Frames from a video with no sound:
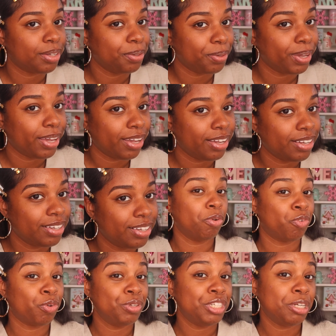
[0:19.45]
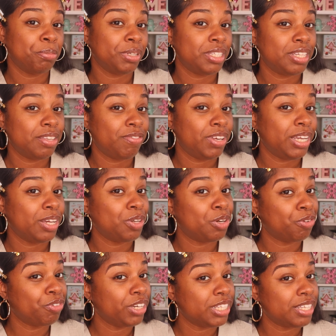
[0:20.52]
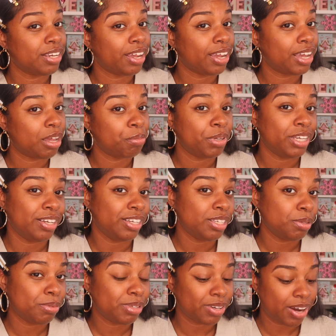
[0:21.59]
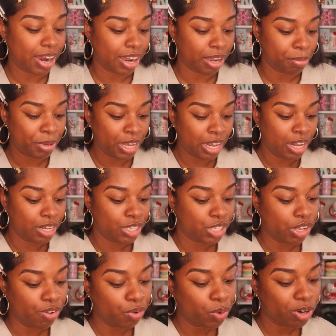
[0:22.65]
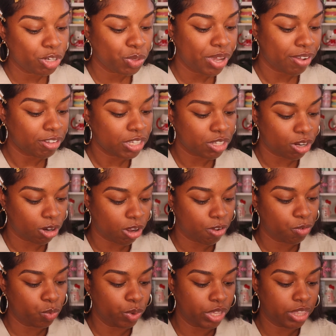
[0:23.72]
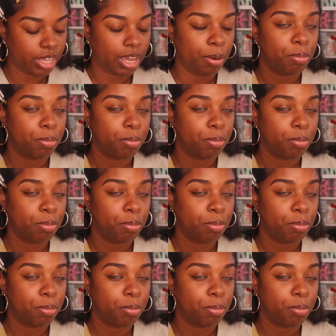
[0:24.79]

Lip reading: okay? Before we jump into the video, don't forget to like, comment, and subscribe. So of course we have to start off with a